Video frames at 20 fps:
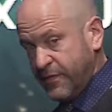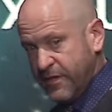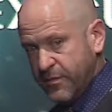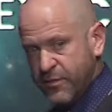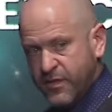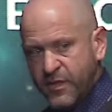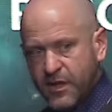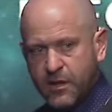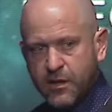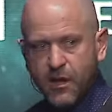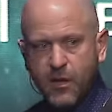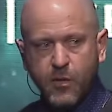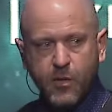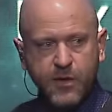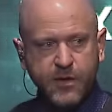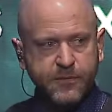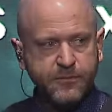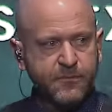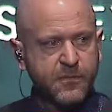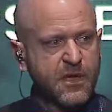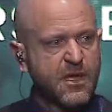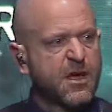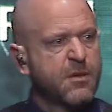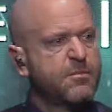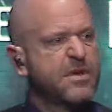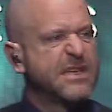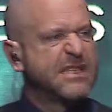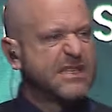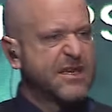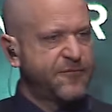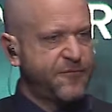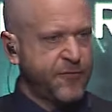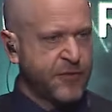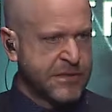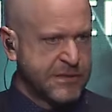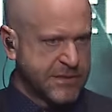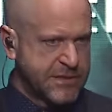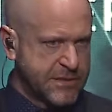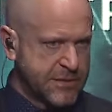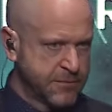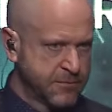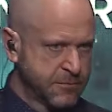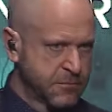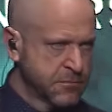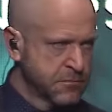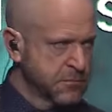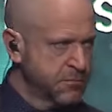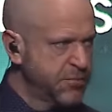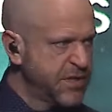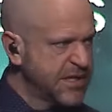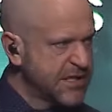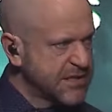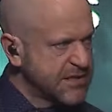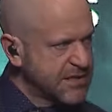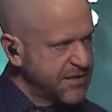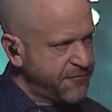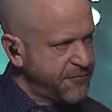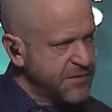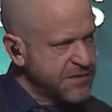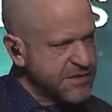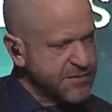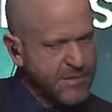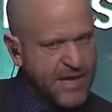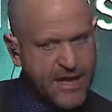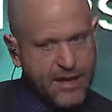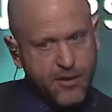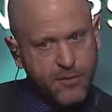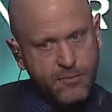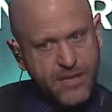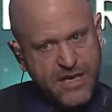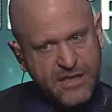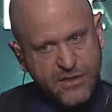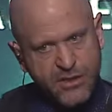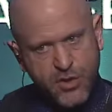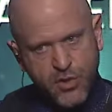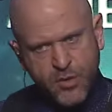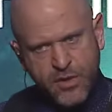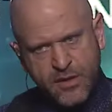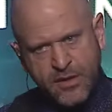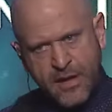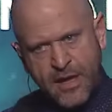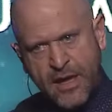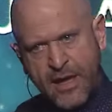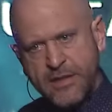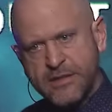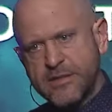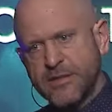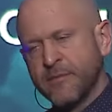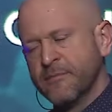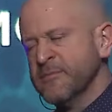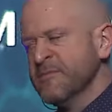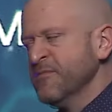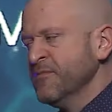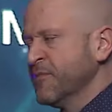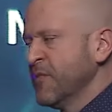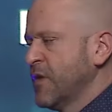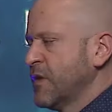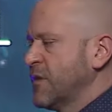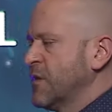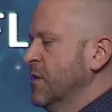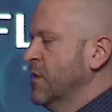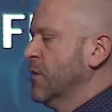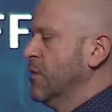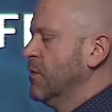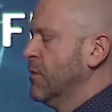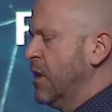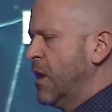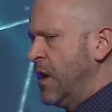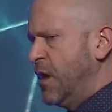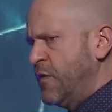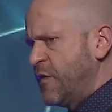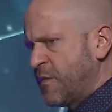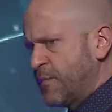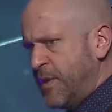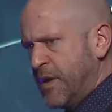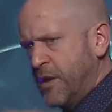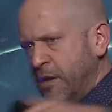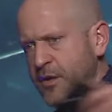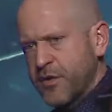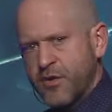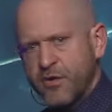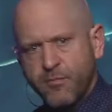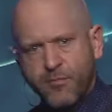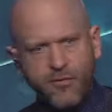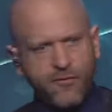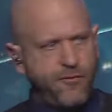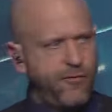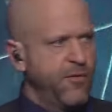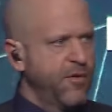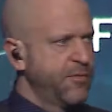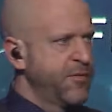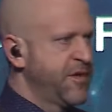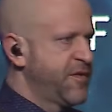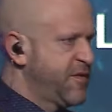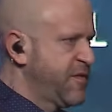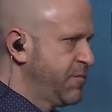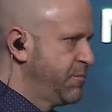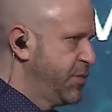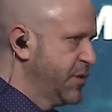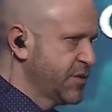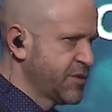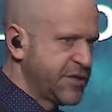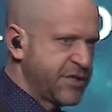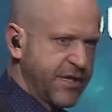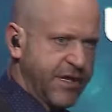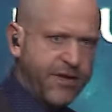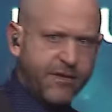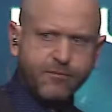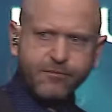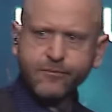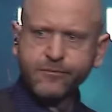them and they know it. Be different. Be the difference maker by doing that. So all this polish and performance is bullshit.